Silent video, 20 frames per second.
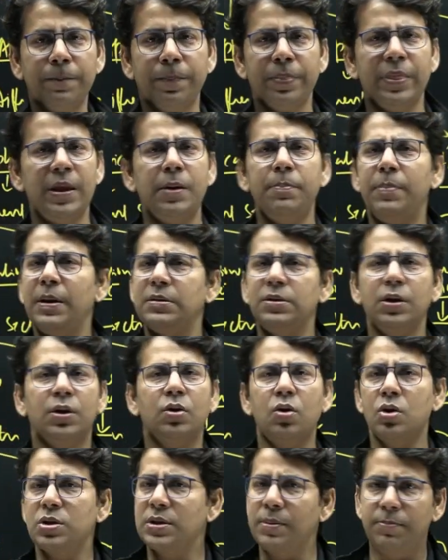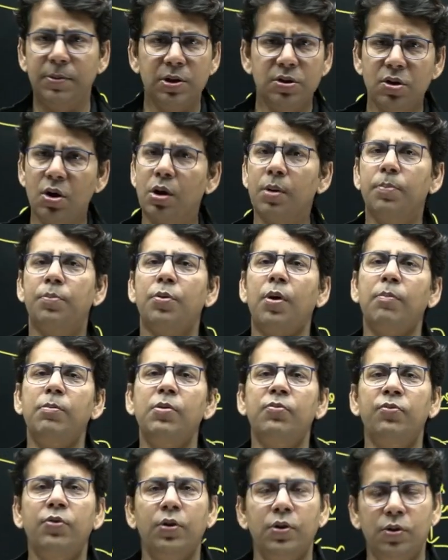then basic concept is not a problem
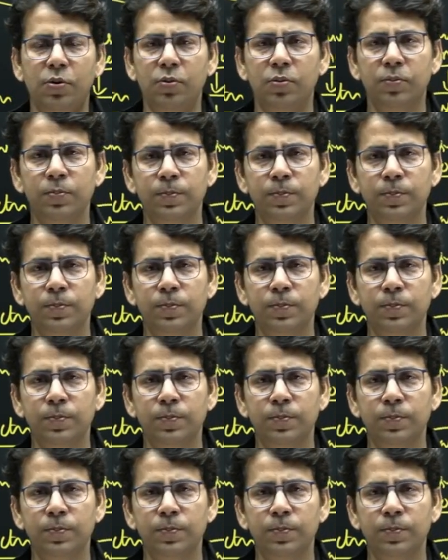for you.